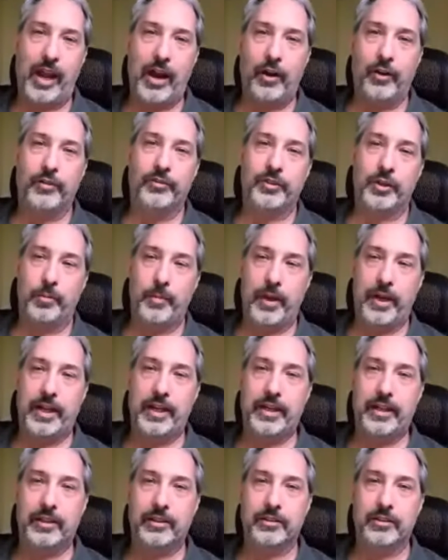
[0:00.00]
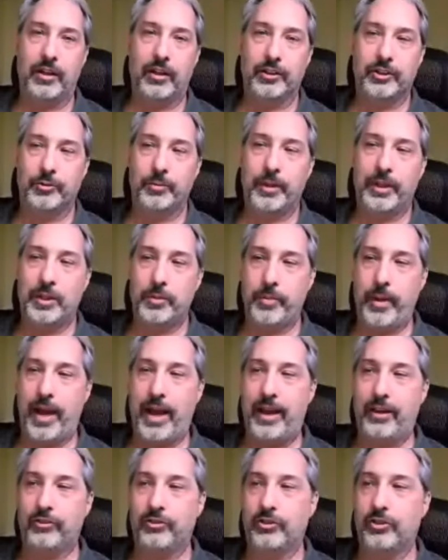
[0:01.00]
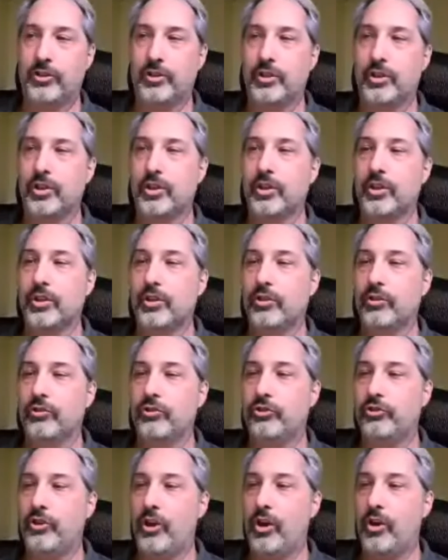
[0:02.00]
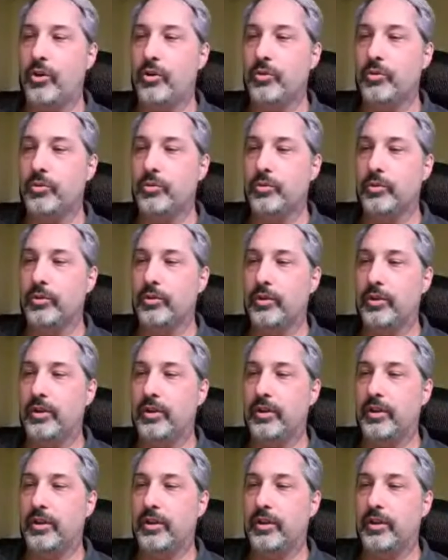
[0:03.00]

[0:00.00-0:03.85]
out of committee and ultimately passed. So